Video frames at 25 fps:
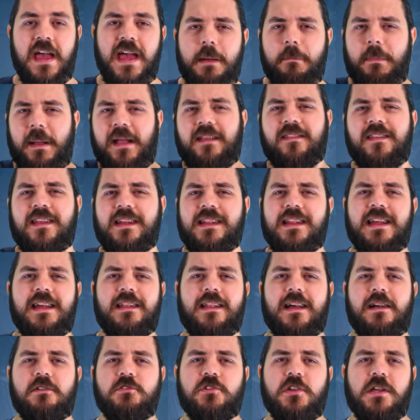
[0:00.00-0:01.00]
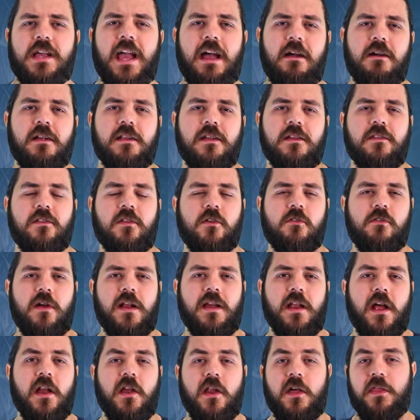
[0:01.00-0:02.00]
It basically allows your character to
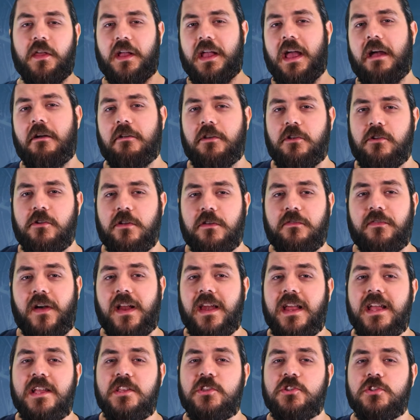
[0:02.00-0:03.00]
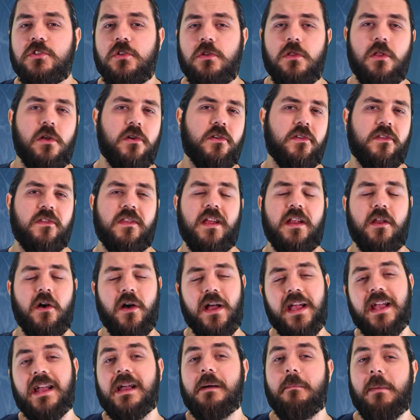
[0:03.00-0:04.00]
grant another character advantage so long as they're
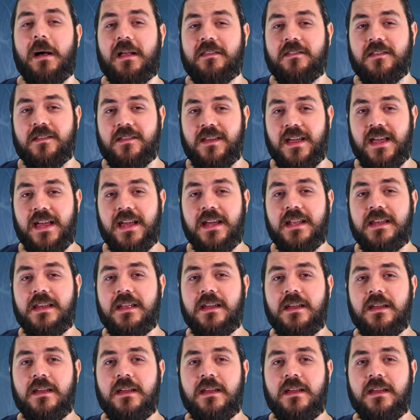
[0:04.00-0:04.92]
not incapacitated.